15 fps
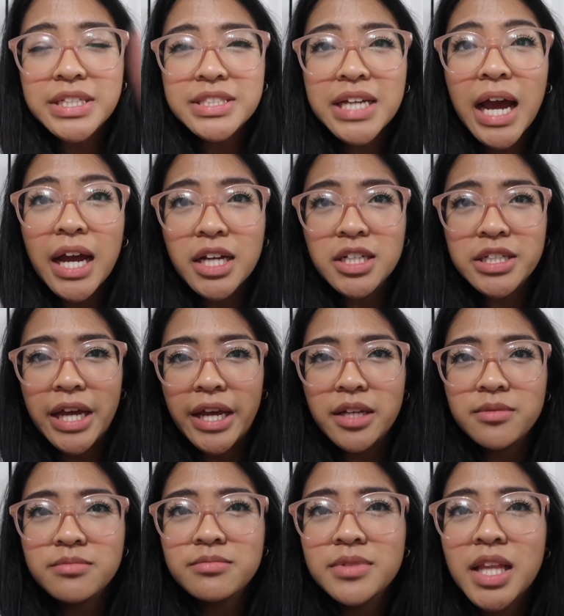entire night.
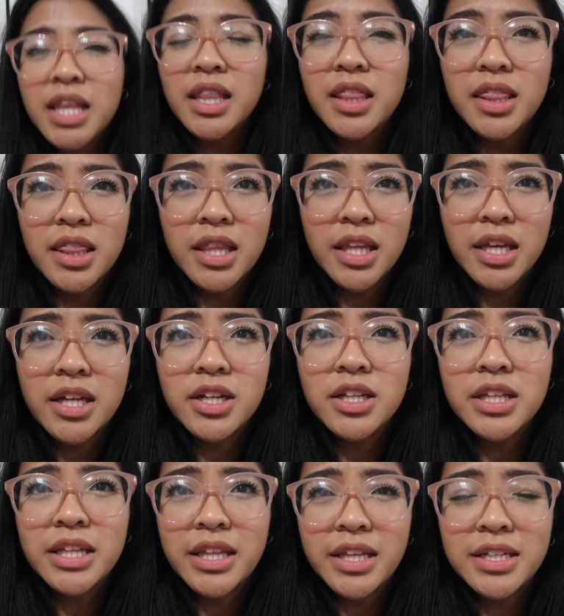
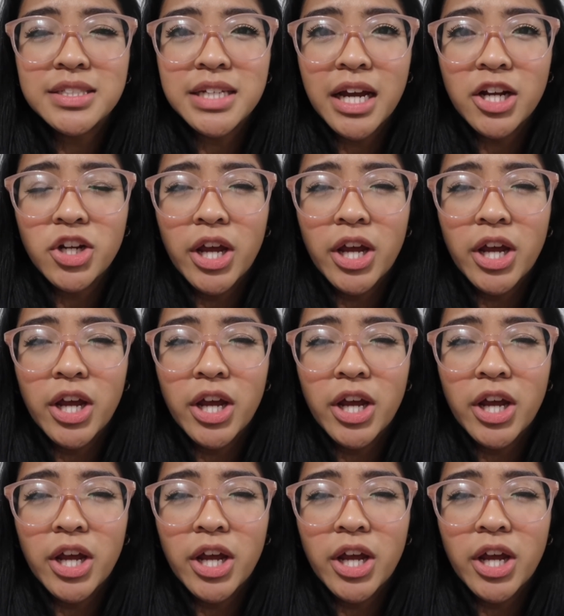Literally the entire